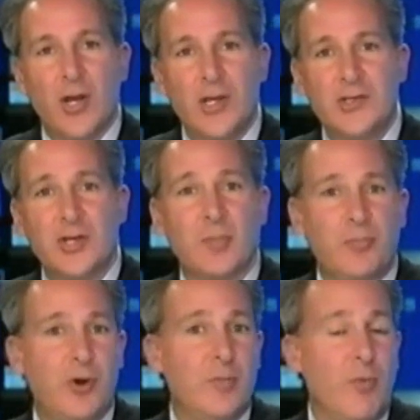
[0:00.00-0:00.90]
He's going
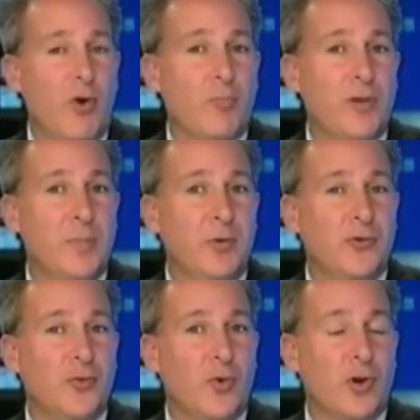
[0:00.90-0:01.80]
to put more
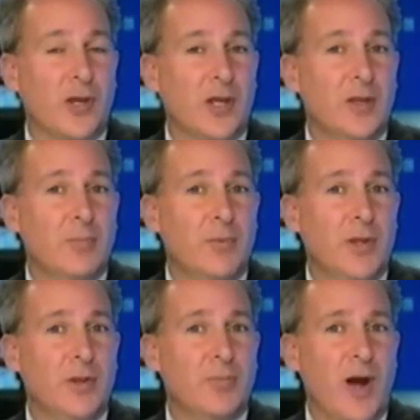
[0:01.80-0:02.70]
people to work in
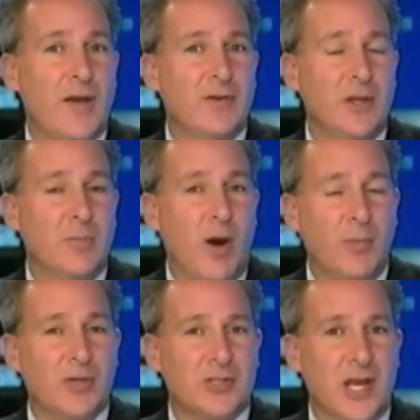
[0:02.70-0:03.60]
the
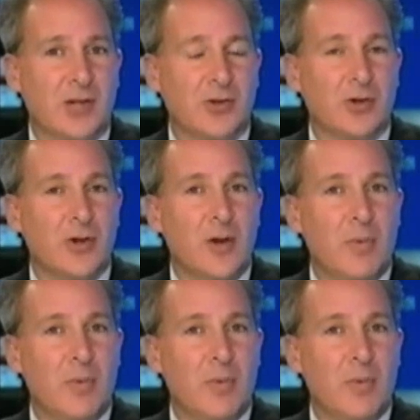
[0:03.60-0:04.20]
public sector,